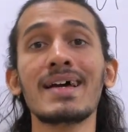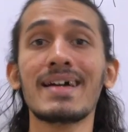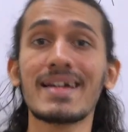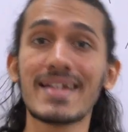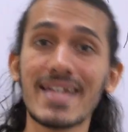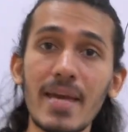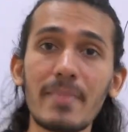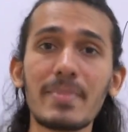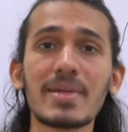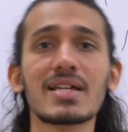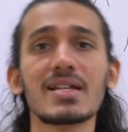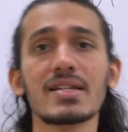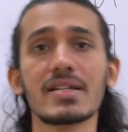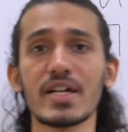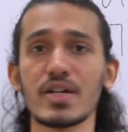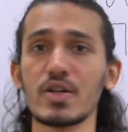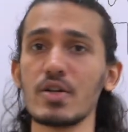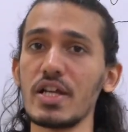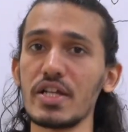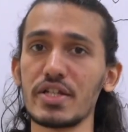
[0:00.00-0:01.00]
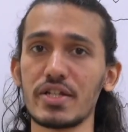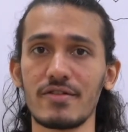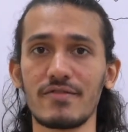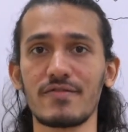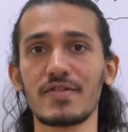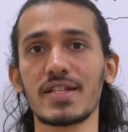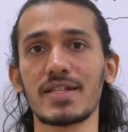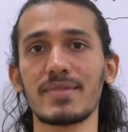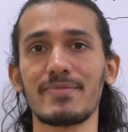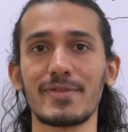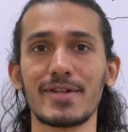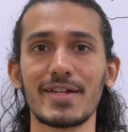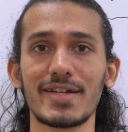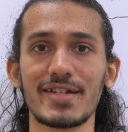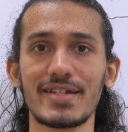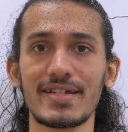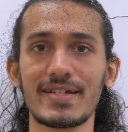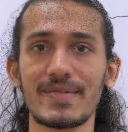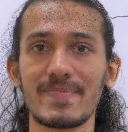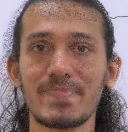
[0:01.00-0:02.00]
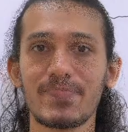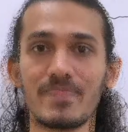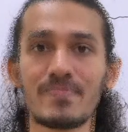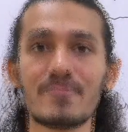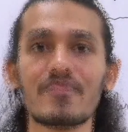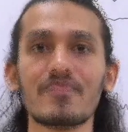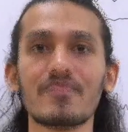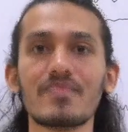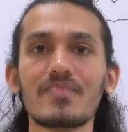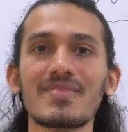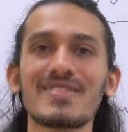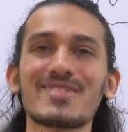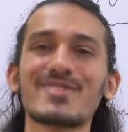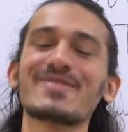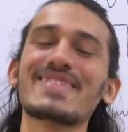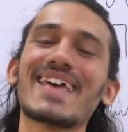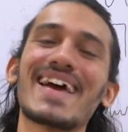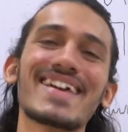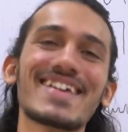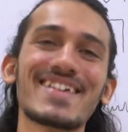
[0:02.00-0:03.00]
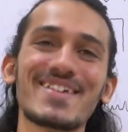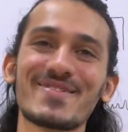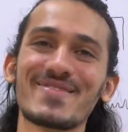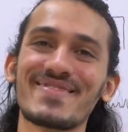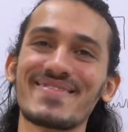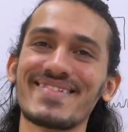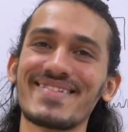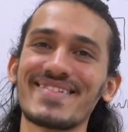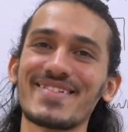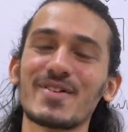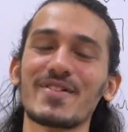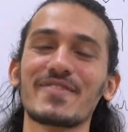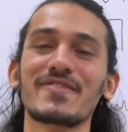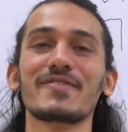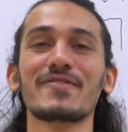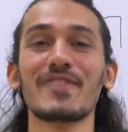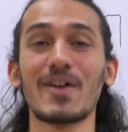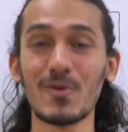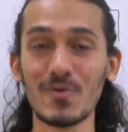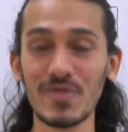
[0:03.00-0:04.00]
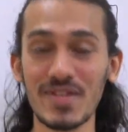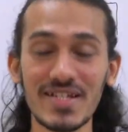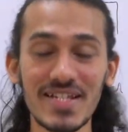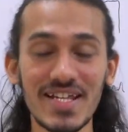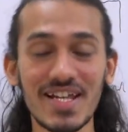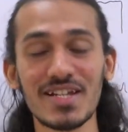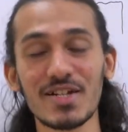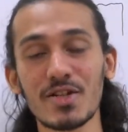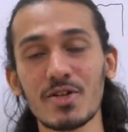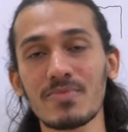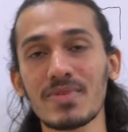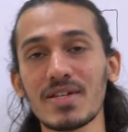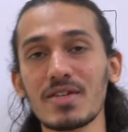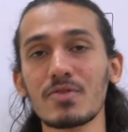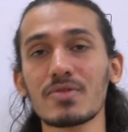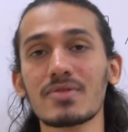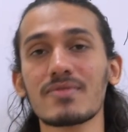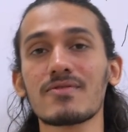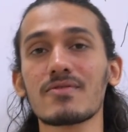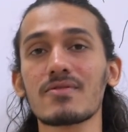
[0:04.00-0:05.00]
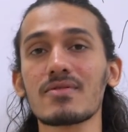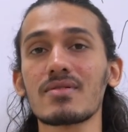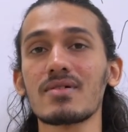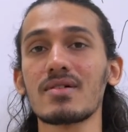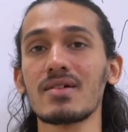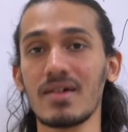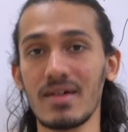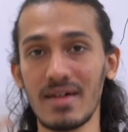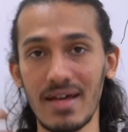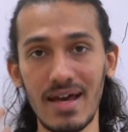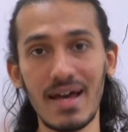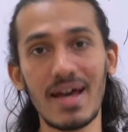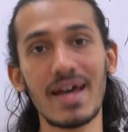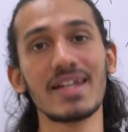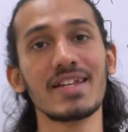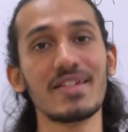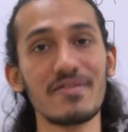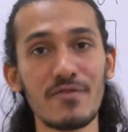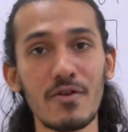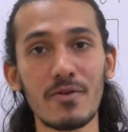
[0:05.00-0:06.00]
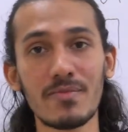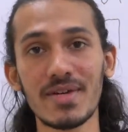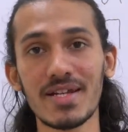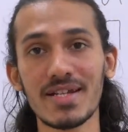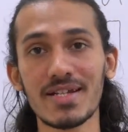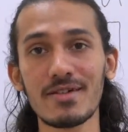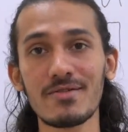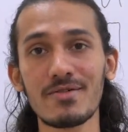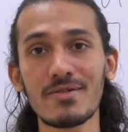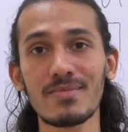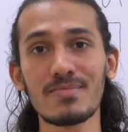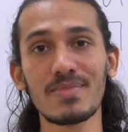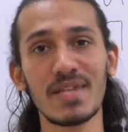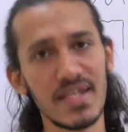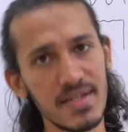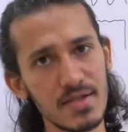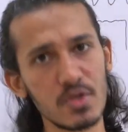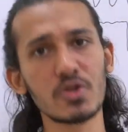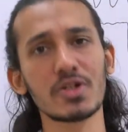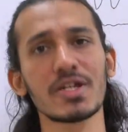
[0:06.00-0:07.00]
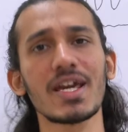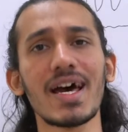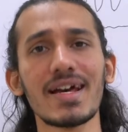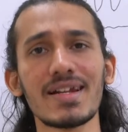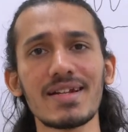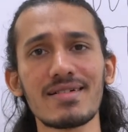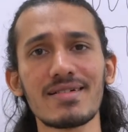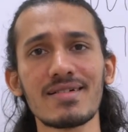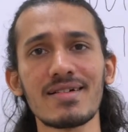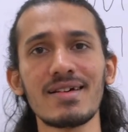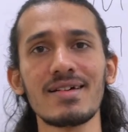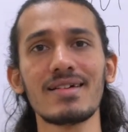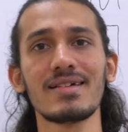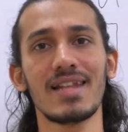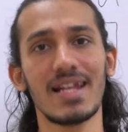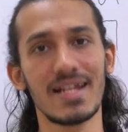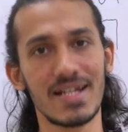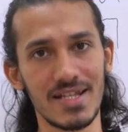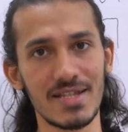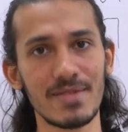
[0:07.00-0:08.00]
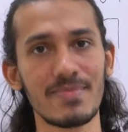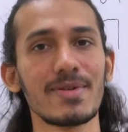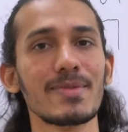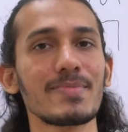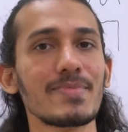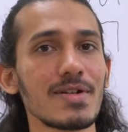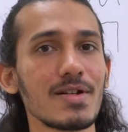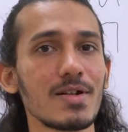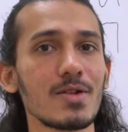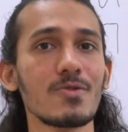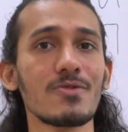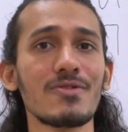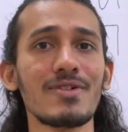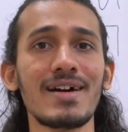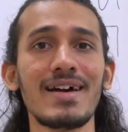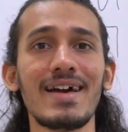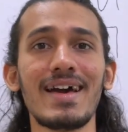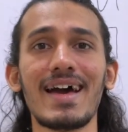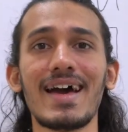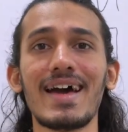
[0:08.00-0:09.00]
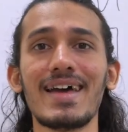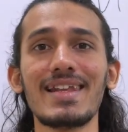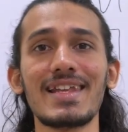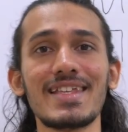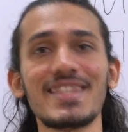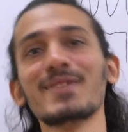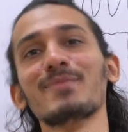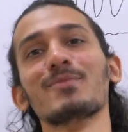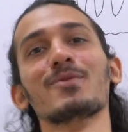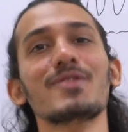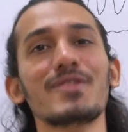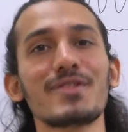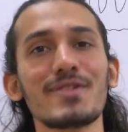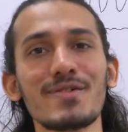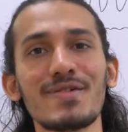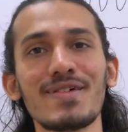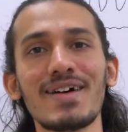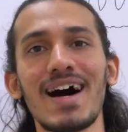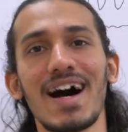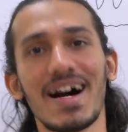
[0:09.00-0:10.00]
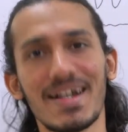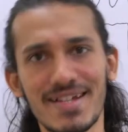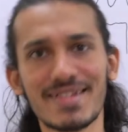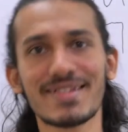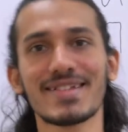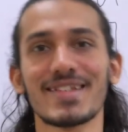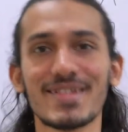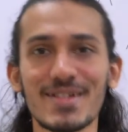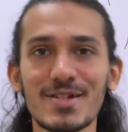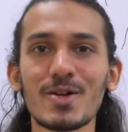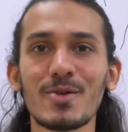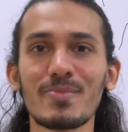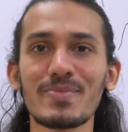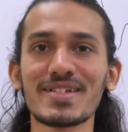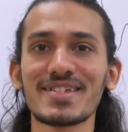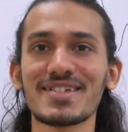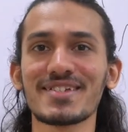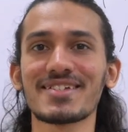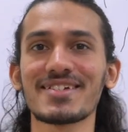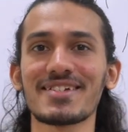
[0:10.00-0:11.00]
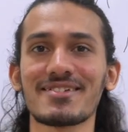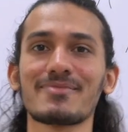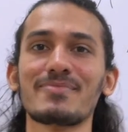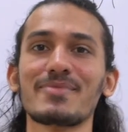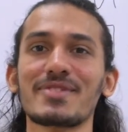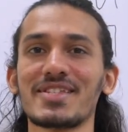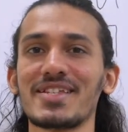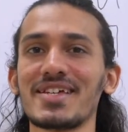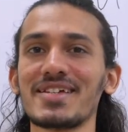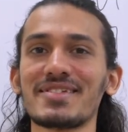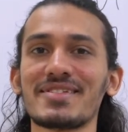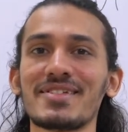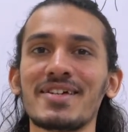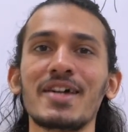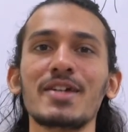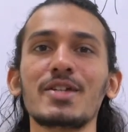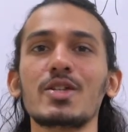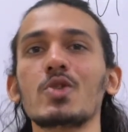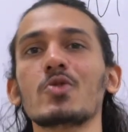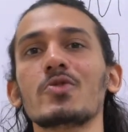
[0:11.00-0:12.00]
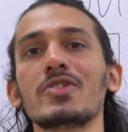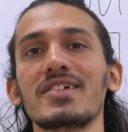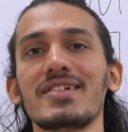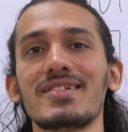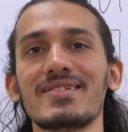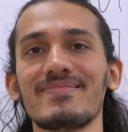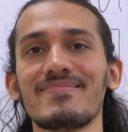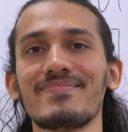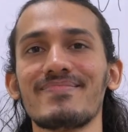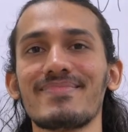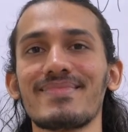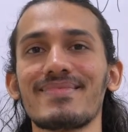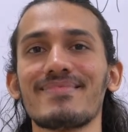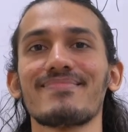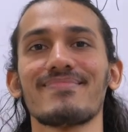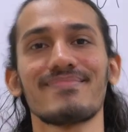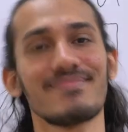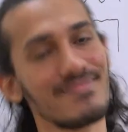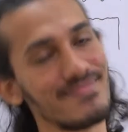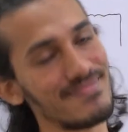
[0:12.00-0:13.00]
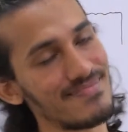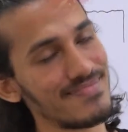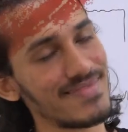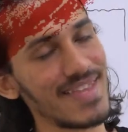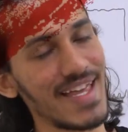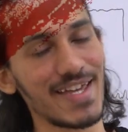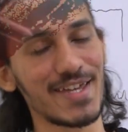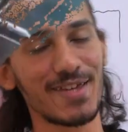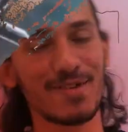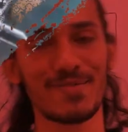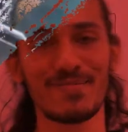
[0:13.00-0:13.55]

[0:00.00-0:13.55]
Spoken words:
chemical regulation of respiration. So thank you. So if you found the channel to be useful and informative, please do share it, let other people know, and let them also understand the topic just as much as you did. Thank